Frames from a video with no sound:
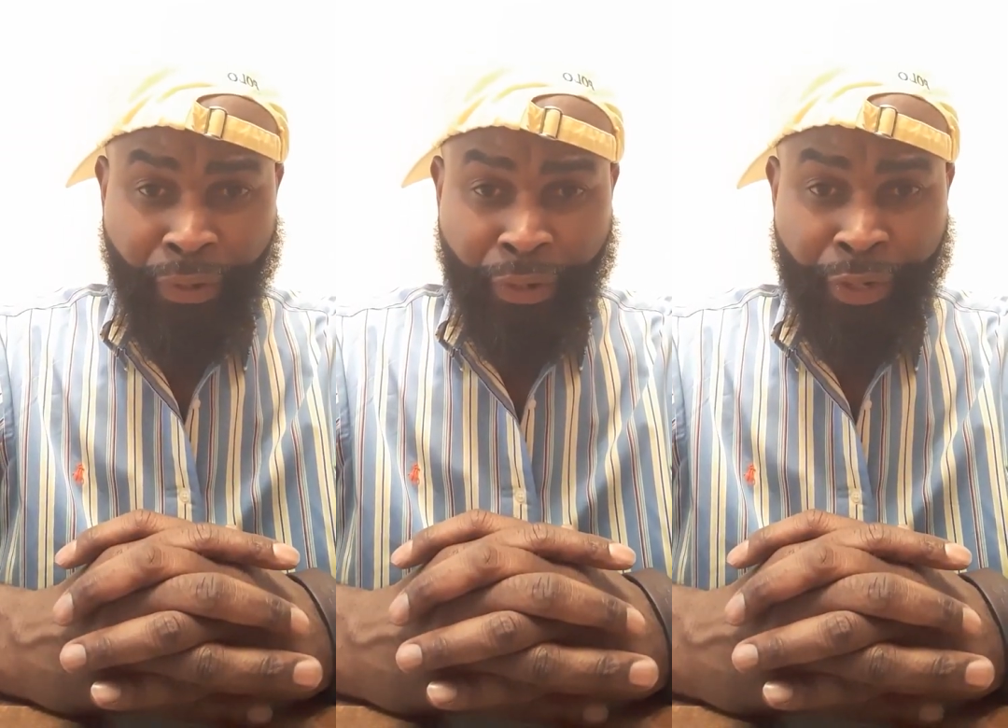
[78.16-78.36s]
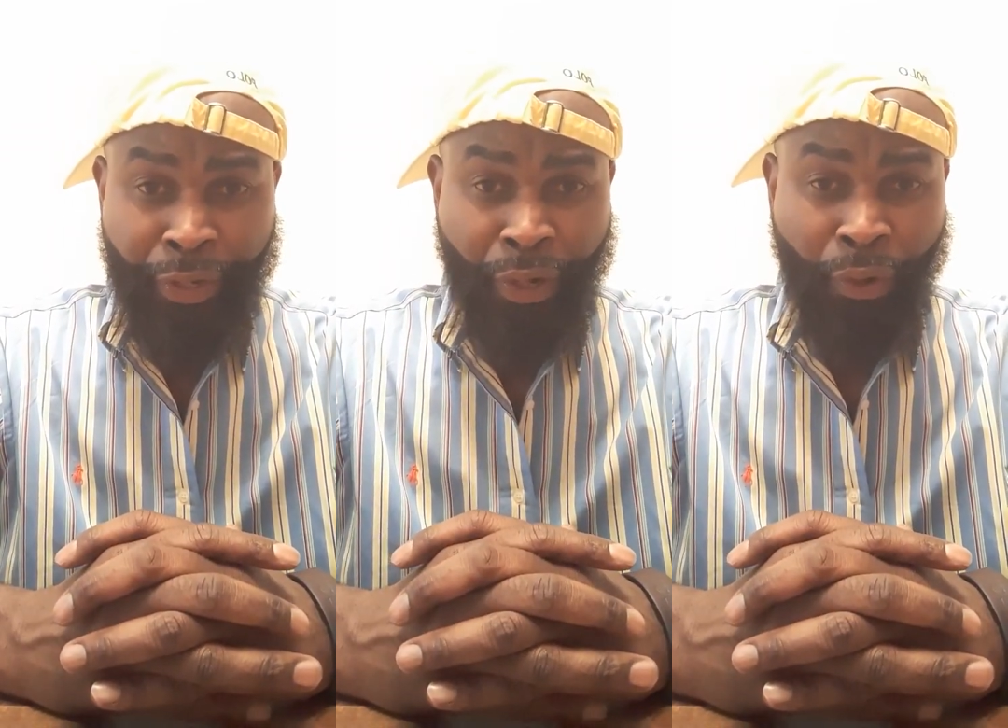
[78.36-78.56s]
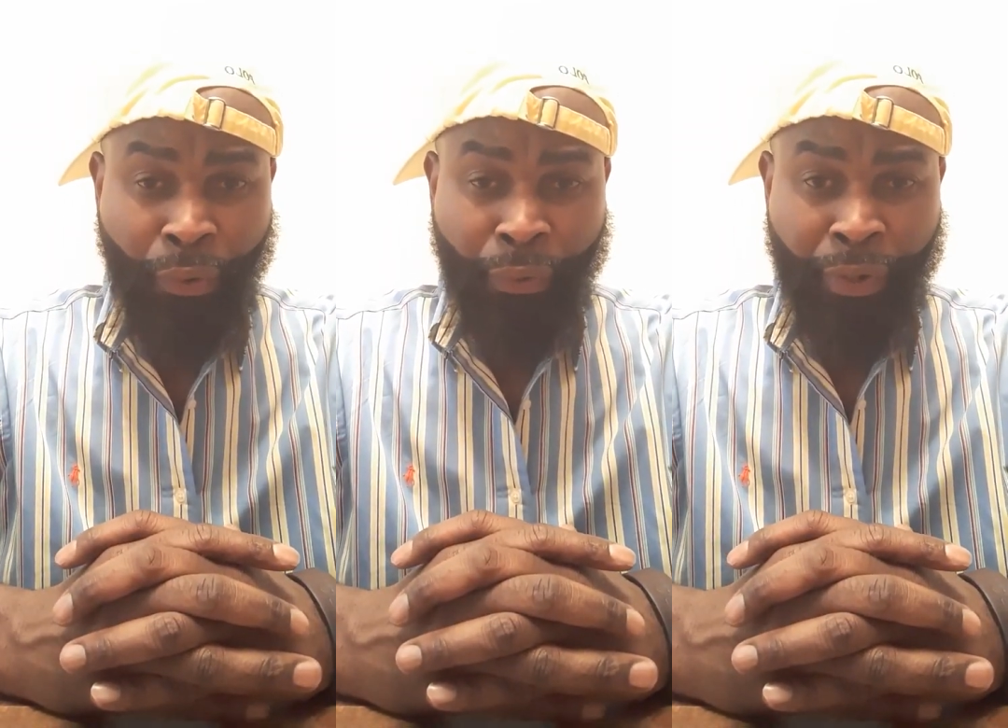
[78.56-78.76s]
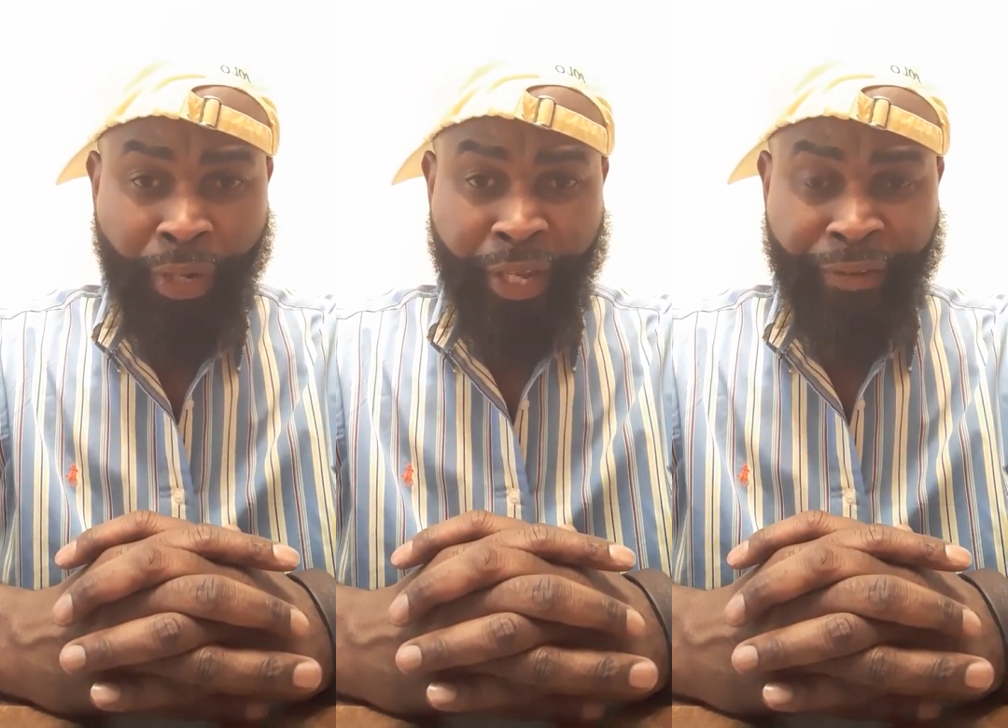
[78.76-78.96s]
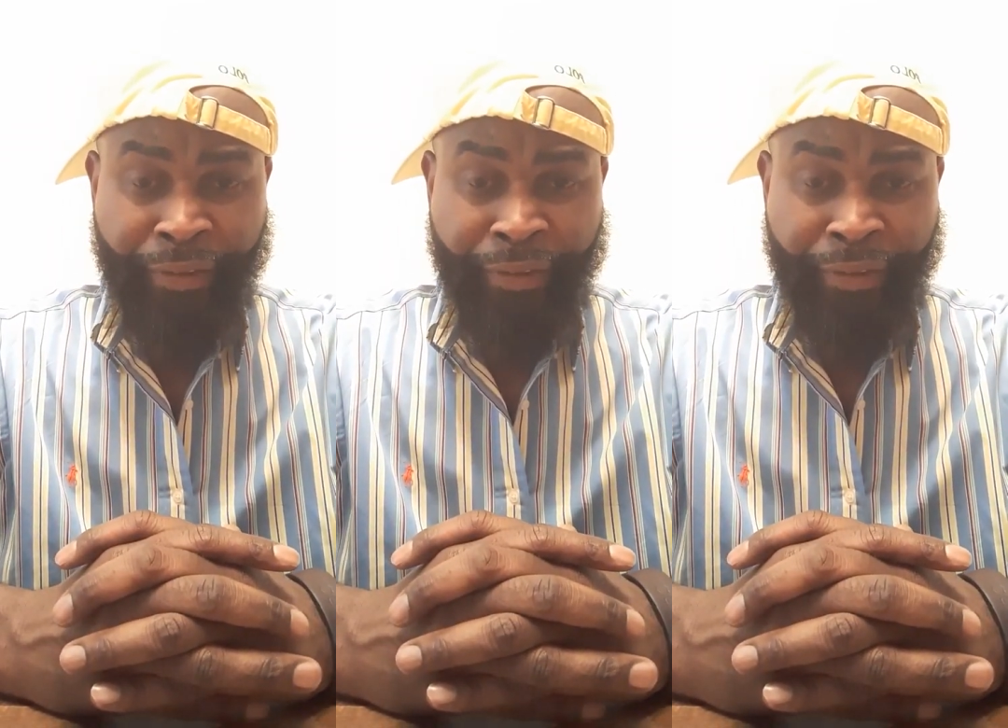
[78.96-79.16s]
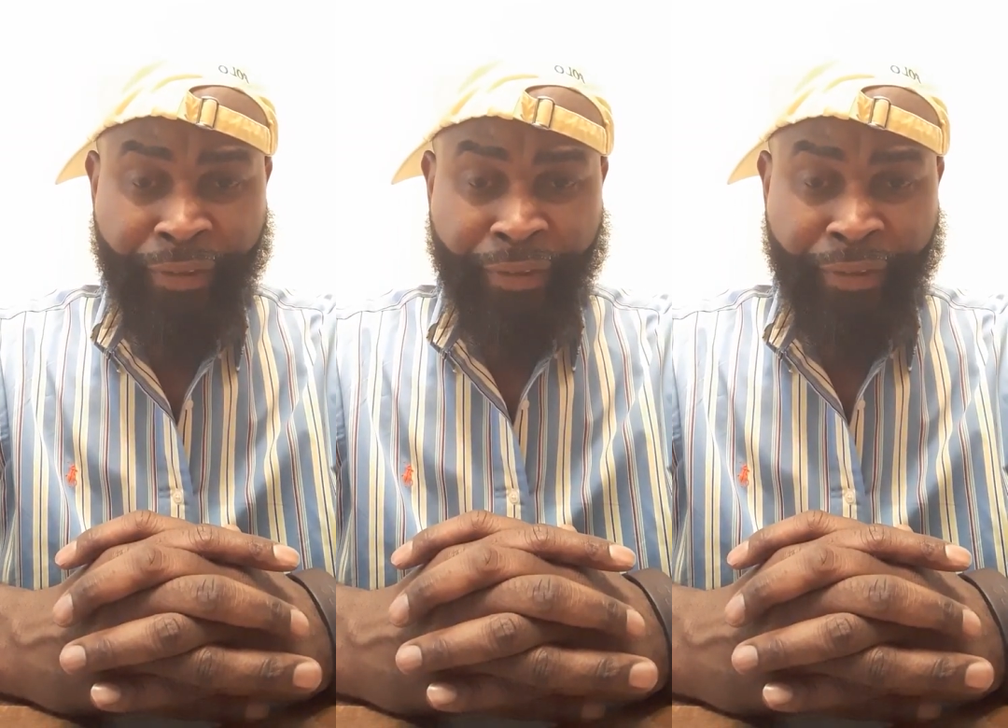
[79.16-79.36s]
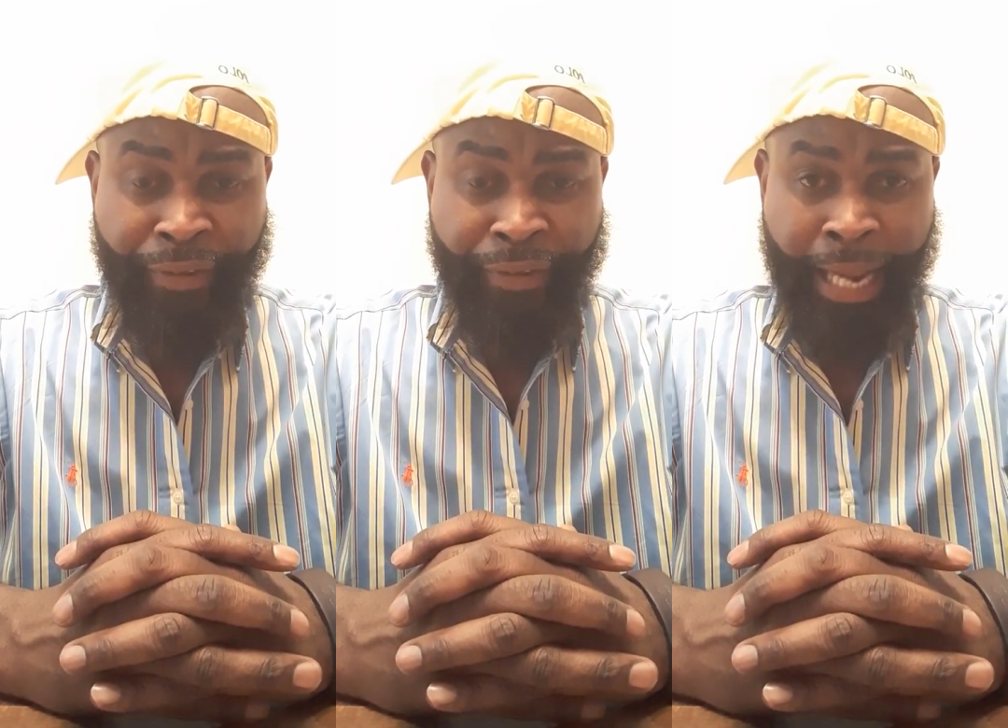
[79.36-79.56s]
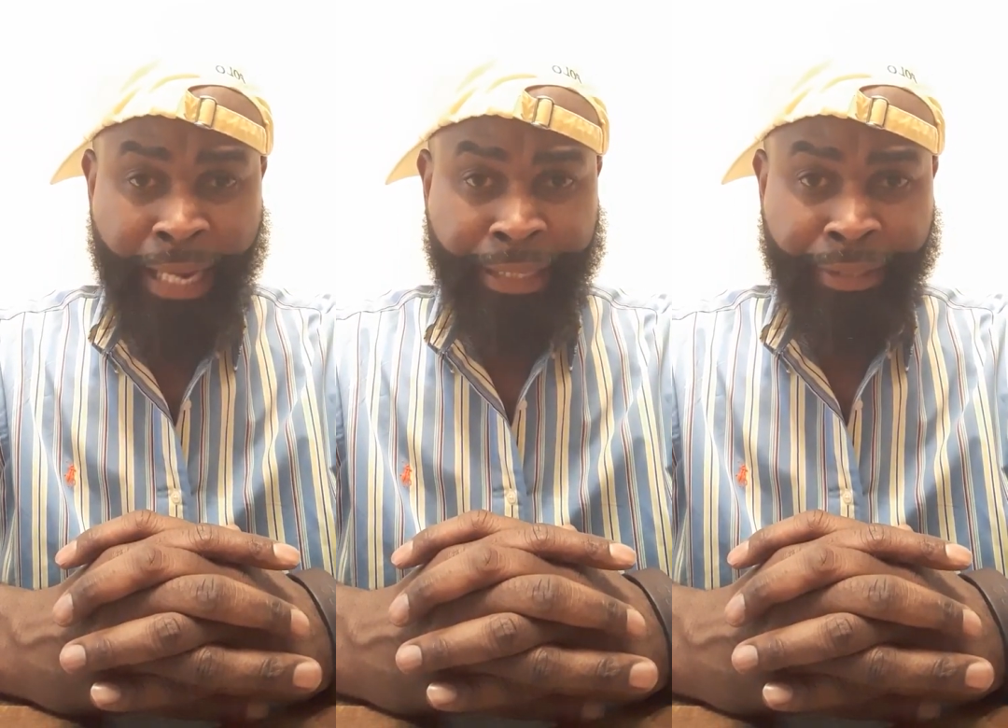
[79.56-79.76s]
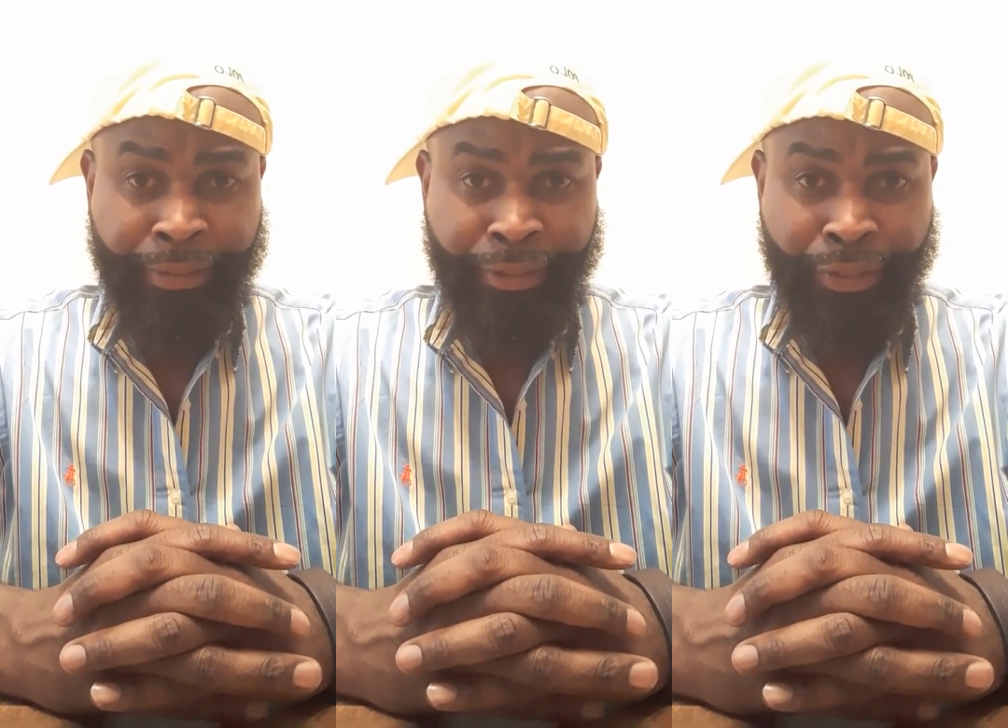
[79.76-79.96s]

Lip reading: if I,